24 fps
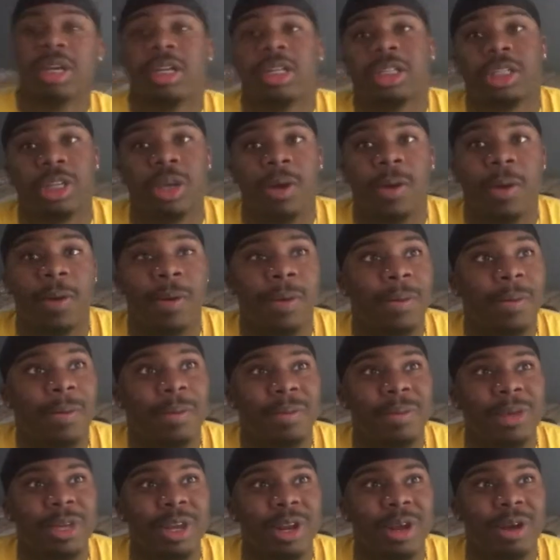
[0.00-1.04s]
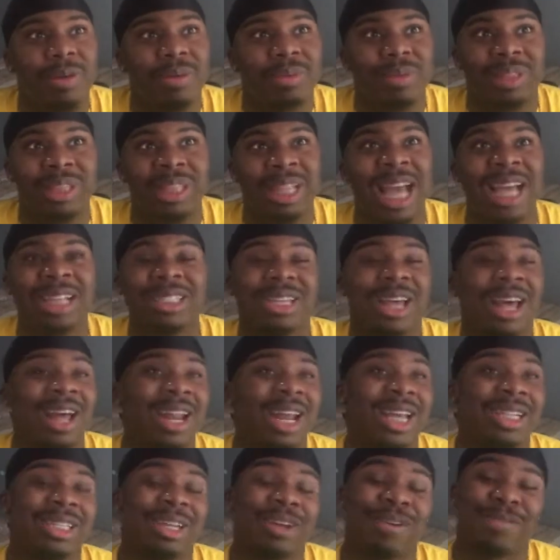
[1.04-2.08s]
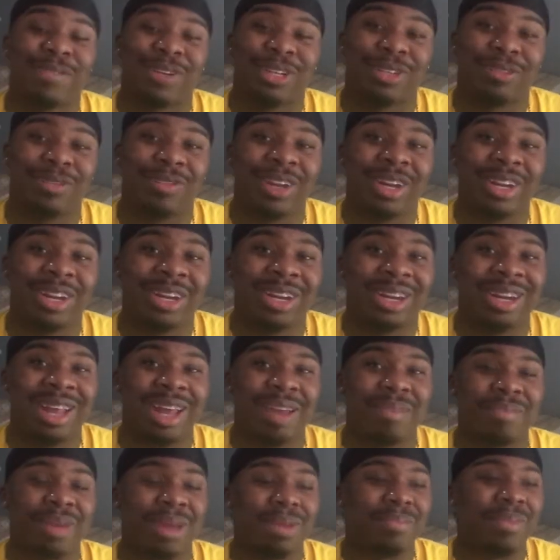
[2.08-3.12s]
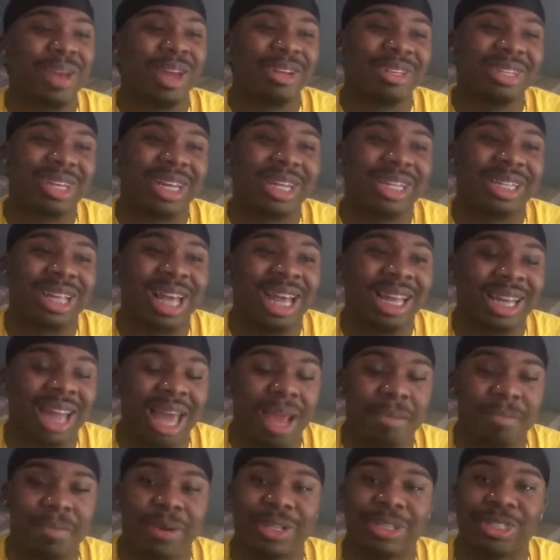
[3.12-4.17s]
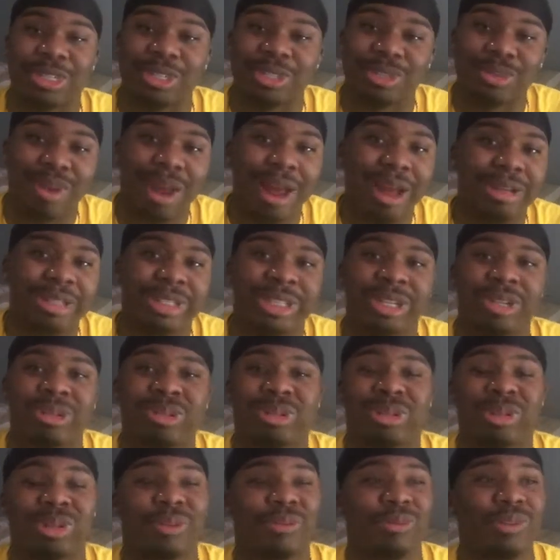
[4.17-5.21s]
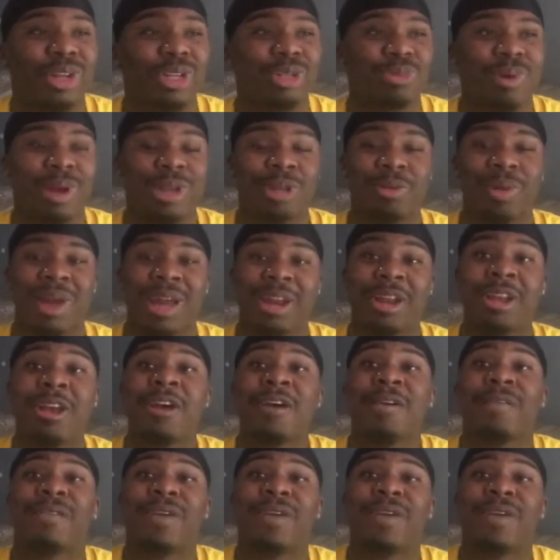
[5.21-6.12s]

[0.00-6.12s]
So, you know, that's all that's here for this video today, man. Make sure you hit that like button, subscribe, share this with your friends while you're at it.